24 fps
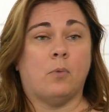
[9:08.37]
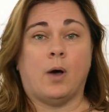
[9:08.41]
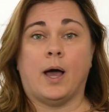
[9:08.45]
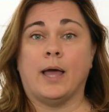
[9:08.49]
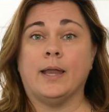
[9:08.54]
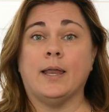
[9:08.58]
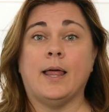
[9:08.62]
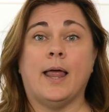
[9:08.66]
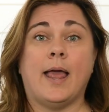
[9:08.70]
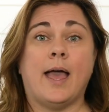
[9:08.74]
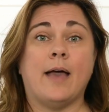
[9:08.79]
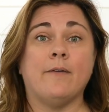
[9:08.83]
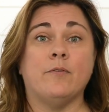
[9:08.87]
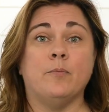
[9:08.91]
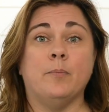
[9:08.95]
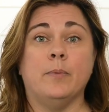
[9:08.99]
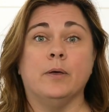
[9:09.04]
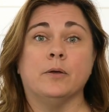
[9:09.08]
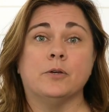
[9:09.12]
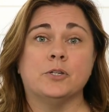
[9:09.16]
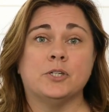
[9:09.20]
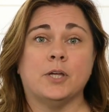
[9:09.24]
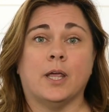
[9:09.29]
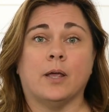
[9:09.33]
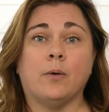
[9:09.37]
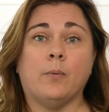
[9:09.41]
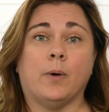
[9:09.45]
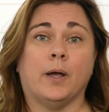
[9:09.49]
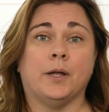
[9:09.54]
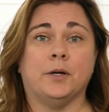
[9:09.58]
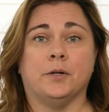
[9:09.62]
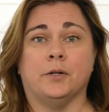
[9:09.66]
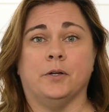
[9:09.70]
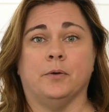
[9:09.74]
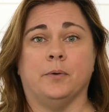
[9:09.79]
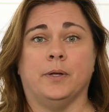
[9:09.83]
Why not have a milkshake
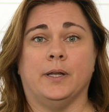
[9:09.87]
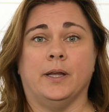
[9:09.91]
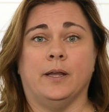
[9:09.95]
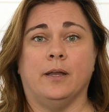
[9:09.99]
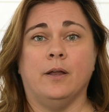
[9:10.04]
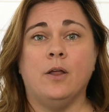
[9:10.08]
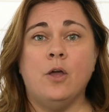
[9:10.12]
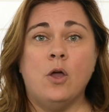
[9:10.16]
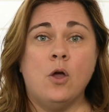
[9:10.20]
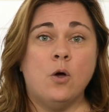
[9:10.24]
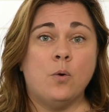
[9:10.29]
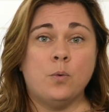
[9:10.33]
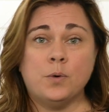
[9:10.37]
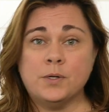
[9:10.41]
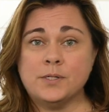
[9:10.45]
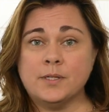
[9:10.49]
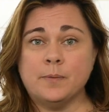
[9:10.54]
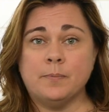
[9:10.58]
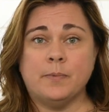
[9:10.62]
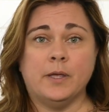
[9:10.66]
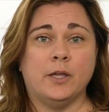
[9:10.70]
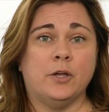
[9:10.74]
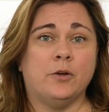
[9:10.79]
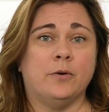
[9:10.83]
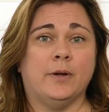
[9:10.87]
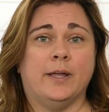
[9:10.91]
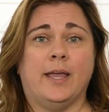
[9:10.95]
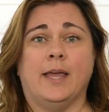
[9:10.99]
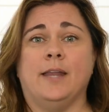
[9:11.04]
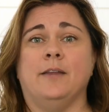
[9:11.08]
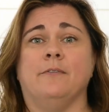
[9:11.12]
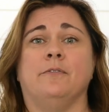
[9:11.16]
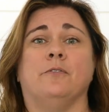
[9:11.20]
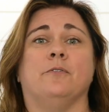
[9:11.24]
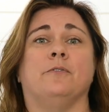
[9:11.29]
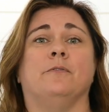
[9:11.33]
while you're doing it? Or something
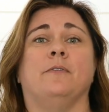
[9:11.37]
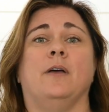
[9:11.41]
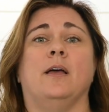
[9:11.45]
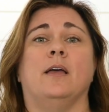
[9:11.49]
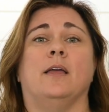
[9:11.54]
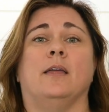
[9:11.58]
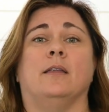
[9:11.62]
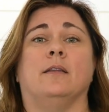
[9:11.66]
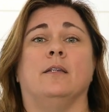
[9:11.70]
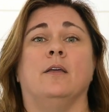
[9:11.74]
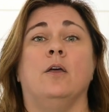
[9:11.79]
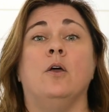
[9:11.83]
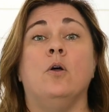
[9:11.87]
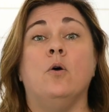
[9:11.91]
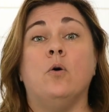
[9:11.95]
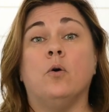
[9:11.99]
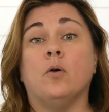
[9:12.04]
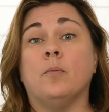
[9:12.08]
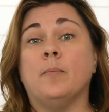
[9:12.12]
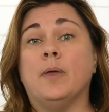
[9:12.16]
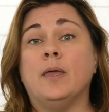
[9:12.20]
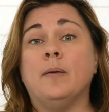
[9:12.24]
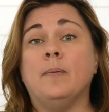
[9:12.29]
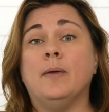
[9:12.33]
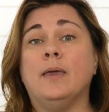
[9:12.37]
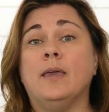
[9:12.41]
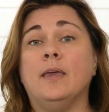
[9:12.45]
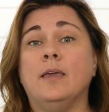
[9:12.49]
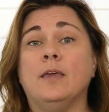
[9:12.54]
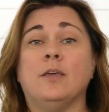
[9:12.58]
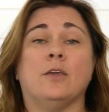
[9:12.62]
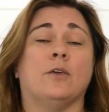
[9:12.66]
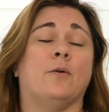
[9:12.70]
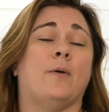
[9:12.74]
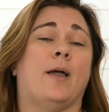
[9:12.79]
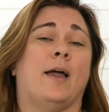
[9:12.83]
creative or fun. Or
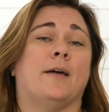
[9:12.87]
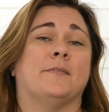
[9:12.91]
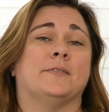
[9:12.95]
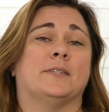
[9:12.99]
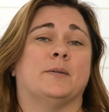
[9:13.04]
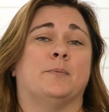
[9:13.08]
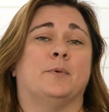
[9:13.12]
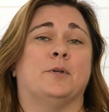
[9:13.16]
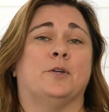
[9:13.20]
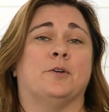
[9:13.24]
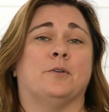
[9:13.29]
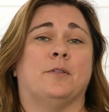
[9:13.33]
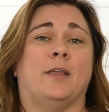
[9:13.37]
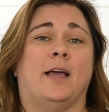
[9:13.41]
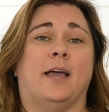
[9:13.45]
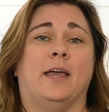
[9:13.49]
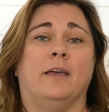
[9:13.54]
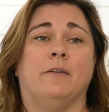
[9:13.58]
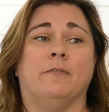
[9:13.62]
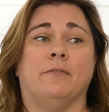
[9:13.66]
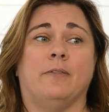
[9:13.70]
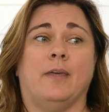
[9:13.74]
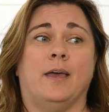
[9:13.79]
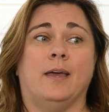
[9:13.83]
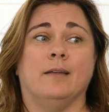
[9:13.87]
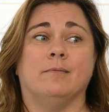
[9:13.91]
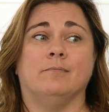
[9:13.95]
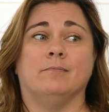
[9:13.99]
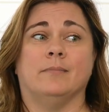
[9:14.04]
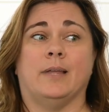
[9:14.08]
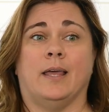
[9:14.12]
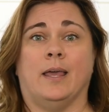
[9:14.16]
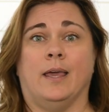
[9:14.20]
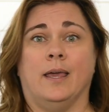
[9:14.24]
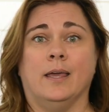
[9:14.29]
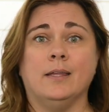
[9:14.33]
maybe you have someone in your life that
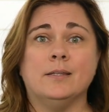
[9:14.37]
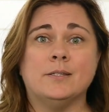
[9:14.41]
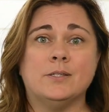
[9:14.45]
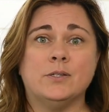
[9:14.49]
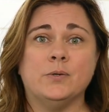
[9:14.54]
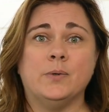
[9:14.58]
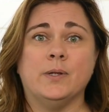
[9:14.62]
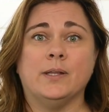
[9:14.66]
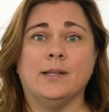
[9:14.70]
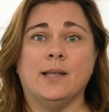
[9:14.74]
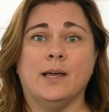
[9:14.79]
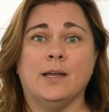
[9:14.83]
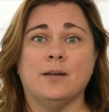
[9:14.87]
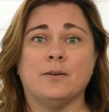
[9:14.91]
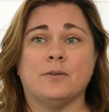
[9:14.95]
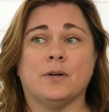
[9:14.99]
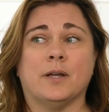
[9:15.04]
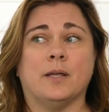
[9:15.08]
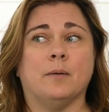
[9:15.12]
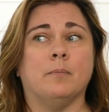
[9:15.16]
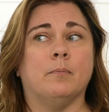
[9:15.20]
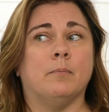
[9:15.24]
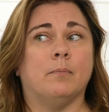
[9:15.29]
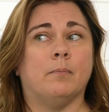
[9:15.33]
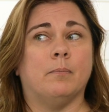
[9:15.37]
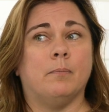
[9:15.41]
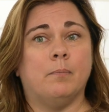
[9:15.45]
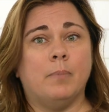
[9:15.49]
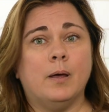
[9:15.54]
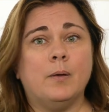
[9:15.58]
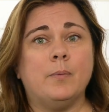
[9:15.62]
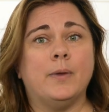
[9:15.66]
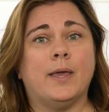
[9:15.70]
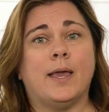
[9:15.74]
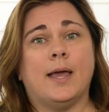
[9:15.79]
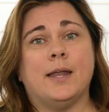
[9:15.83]
hates doing laundry,
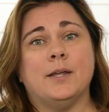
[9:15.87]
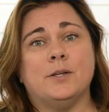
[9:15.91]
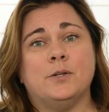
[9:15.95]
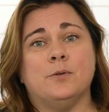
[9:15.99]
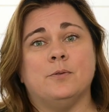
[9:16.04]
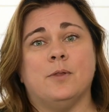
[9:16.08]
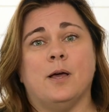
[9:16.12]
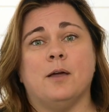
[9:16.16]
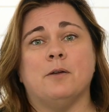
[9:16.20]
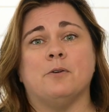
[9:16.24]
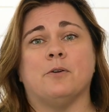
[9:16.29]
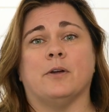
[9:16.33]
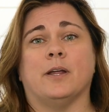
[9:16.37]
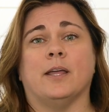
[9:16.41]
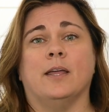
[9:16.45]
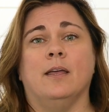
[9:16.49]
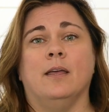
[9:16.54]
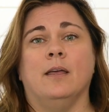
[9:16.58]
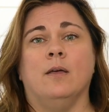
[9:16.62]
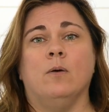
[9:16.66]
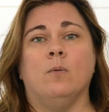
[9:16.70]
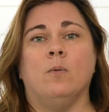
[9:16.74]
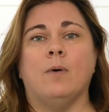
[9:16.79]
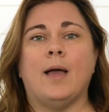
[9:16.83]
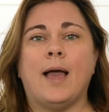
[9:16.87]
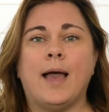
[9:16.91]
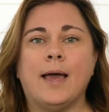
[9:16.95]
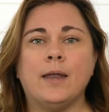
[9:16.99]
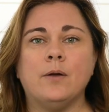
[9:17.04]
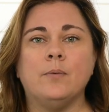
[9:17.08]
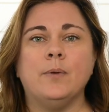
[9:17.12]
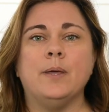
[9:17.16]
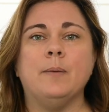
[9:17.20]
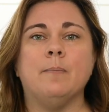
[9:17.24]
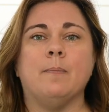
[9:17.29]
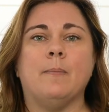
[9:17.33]
but we got to do laundry. Well, how
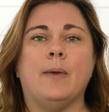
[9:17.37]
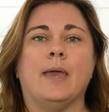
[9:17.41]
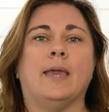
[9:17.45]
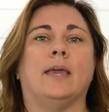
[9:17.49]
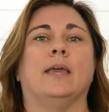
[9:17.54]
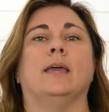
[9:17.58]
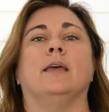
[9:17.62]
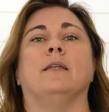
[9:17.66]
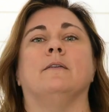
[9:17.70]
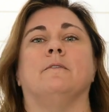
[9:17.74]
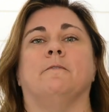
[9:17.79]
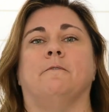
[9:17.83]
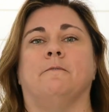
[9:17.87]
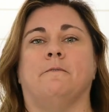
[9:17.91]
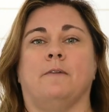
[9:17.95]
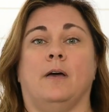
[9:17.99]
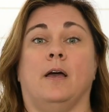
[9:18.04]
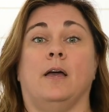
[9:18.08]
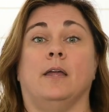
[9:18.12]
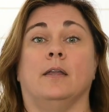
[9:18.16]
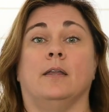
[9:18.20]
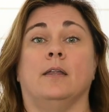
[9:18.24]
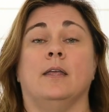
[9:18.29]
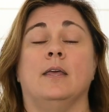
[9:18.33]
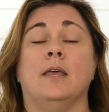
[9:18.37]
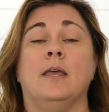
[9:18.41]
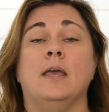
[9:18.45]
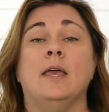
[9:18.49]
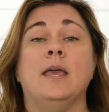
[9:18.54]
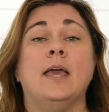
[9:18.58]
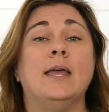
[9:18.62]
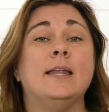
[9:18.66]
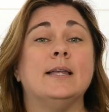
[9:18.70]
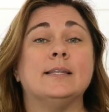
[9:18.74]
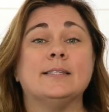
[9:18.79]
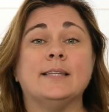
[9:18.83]
do we make it fun?
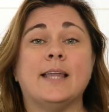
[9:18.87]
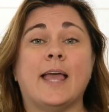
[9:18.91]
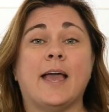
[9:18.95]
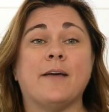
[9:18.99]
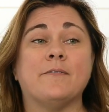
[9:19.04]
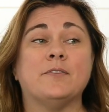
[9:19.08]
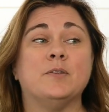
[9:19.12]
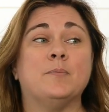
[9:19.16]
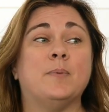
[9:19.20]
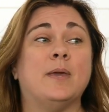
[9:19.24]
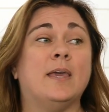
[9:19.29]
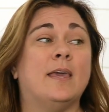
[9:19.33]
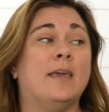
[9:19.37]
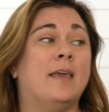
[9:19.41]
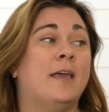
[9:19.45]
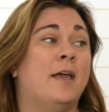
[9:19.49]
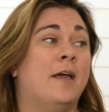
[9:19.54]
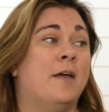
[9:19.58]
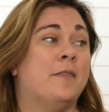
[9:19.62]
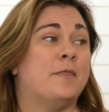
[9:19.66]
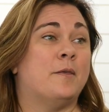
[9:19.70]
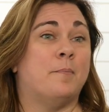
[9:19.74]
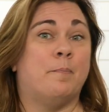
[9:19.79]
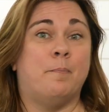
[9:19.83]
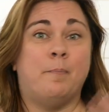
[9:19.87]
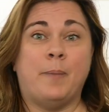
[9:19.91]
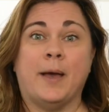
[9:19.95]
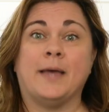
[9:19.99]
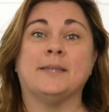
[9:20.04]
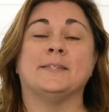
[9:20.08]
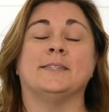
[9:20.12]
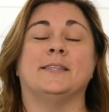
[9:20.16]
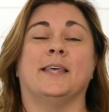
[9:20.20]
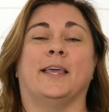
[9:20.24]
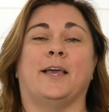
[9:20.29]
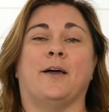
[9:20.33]
It doesn't have to be the
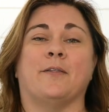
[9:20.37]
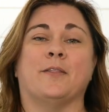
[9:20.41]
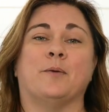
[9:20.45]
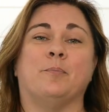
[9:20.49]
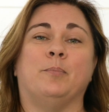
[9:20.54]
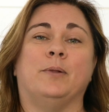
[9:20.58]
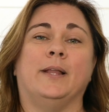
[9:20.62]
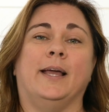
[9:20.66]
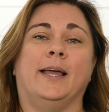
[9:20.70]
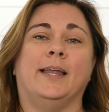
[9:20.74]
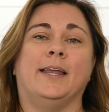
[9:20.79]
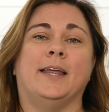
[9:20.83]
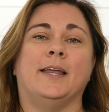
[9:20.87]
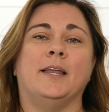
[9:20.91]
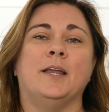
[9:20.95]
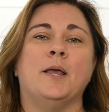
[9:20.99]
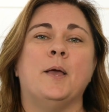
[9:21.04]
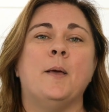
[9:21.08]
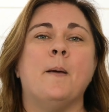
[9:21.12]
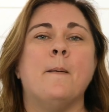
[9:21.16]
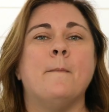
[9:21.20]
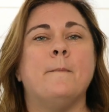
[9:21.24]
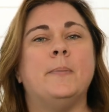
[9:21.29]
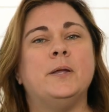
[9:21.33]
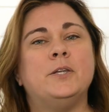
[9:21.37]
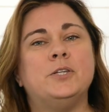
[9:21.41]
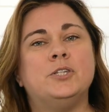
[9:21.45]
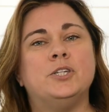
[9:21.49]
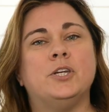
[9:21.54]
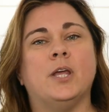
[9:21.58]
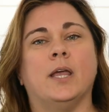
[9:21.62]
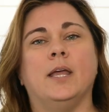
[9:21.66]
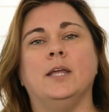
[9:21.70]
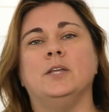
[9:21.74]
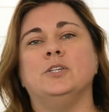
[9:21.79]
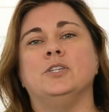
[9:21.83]
best thing on the planet, but
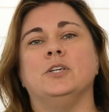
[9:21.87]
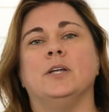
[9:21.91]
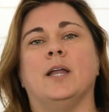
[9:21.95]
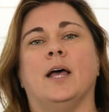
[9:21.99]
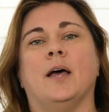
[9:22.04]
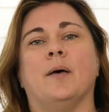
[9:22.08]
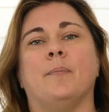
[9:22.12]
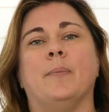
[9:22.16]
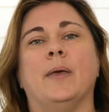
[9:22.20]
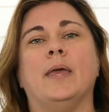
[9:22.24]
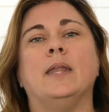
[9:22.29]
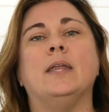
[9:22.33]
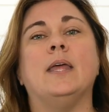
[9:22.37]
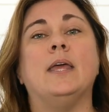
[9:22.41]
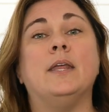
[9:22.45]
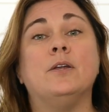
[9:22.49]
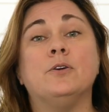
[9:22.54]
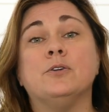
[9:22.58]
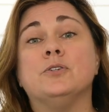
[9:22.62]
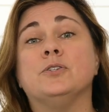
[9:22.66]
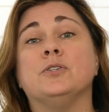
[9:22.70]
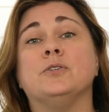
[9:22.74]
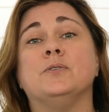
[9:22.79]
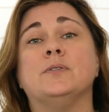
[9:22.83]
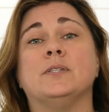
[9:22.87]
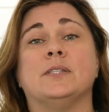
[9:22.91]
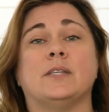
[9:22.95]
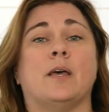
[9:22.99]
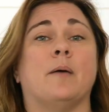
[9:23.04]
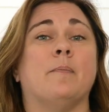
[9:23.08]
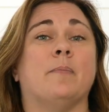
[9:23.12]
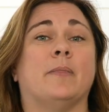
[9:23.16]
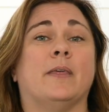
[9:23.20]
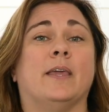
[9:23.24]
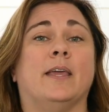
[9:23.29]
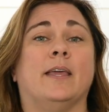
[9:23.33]
change it up and introduce
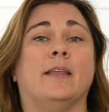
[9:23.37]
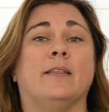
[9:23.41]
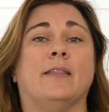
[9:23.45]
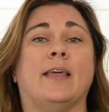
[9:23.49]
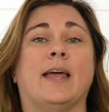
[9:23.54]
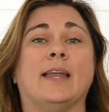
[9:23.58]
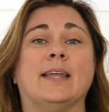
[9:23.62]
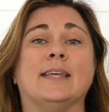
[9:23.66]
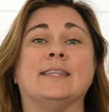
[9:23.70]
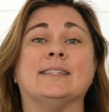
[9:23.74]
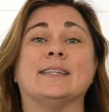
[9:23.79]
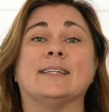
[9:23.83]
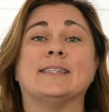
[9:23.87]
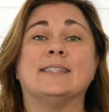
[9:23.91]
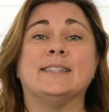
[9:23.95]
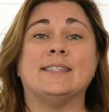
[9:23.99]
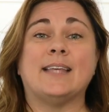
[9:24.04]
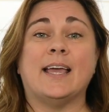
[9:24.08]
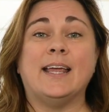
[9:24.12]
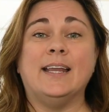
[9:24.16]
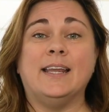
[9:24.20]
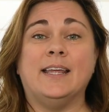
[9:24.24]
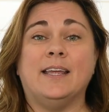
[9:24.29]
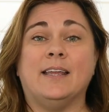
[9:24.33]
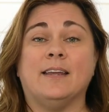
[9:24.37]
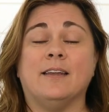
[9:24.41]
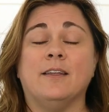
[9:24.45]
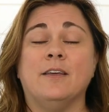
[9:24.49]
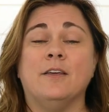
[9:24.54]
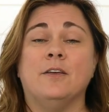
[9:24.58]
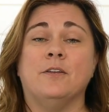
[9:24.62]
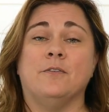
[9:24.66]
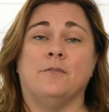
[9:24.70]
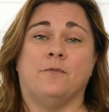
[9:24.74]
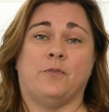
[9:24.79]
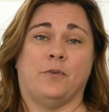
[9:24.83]
something that is exciting
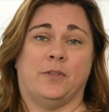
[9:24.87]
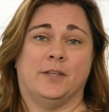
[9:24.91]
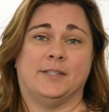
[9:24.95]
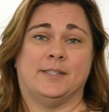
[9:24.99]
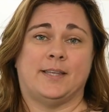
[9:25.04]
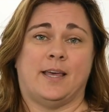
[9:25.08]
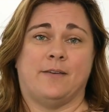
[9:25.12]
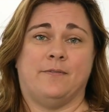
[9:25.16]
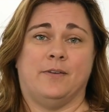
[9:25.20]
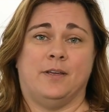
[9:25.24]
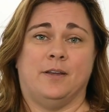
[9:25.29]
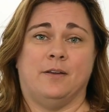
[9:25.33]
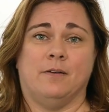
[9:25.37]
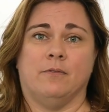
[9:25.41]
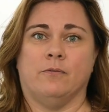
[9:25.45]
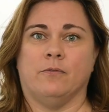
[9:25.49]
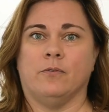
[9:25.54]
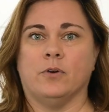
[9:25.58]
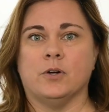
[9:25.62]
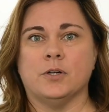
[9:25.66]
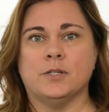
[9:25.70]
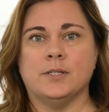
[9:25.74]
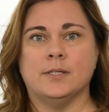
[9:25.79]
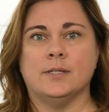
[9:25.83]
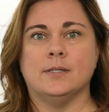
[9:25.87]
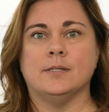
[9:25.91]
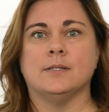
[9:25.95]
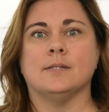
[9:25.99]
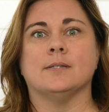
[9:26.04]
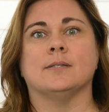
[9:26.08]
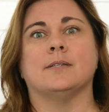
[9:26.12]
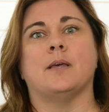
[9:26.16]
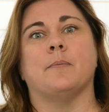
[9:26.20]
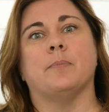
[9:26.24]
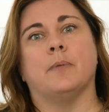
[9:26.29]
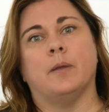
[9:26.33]
for the 7
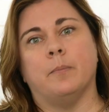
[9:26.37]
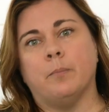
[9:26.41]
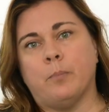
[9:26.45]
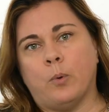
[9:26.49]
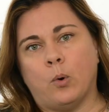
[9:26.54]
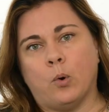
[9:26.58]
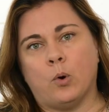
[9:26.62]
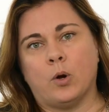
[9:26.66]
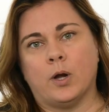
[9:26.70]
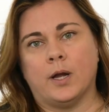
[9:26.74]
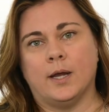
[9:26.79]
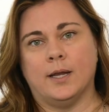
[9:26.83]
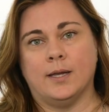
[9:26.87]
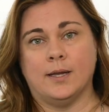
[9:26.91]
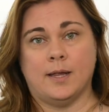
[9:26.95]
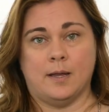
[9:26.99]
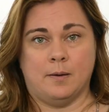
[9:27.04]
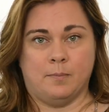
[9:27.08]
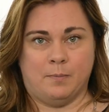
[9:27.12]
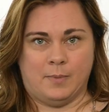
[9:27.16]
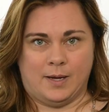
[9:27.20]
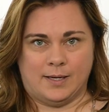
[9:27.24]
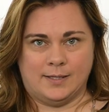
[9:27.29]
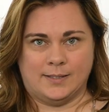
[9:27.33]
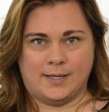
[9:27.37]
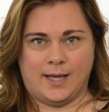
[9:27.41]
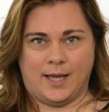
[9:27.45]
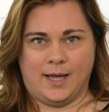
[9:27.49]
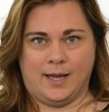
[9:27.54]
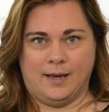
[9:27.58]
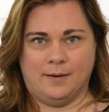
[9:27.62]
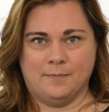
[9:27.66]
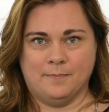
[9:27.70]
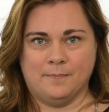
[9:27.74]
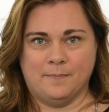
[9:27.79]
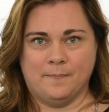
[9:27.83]
versus something boring and
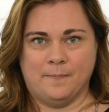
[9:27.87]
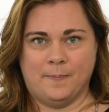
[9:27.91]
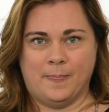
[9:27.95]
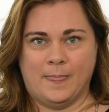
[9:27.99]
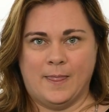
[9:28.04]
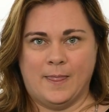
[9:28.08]
mundane.